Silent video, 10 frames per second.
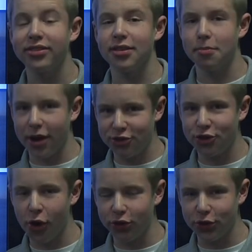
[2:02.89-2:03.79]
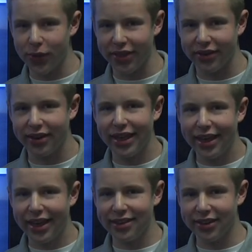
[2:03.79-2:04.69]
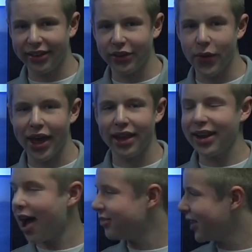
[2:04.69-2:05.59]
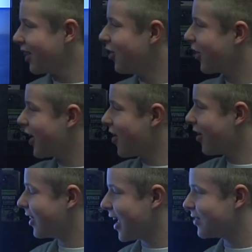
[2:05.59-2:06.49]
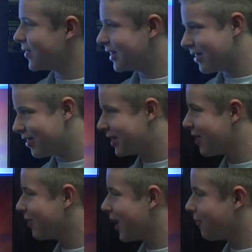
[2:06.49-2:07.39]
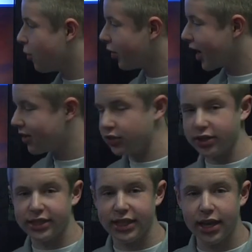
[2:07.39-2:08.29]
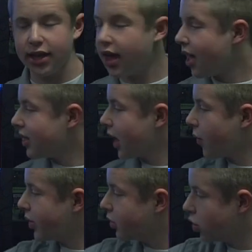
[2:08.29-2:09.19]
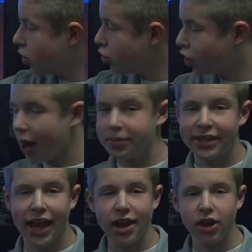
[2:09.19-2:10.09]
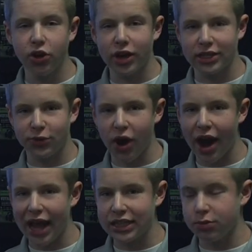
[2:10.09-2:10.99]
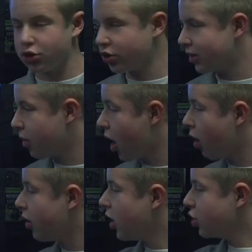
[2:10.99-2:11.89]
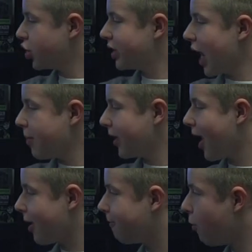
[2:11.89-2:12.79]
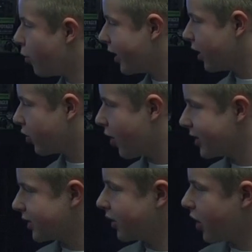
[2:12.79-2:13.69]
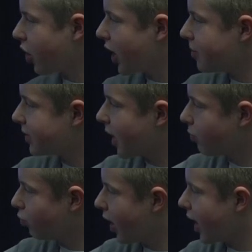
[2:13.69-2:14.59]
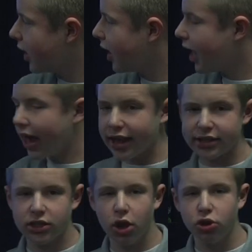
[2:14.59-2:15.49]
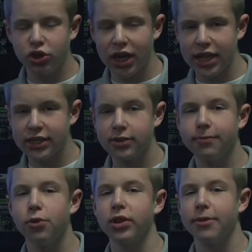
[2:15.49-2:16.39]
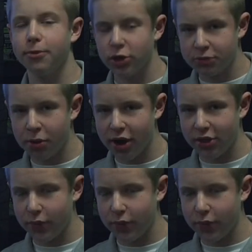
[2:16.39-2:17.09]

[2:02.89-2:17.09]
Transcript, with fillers: and some much colder weather is on the way. And now taking a look here at the SVTV 7-day forecast, you can see that we do drop 10 degrees for our high temperature tomorrow, just topping out at 40 degrees. And then there comes that rain and snow chance for the first part of the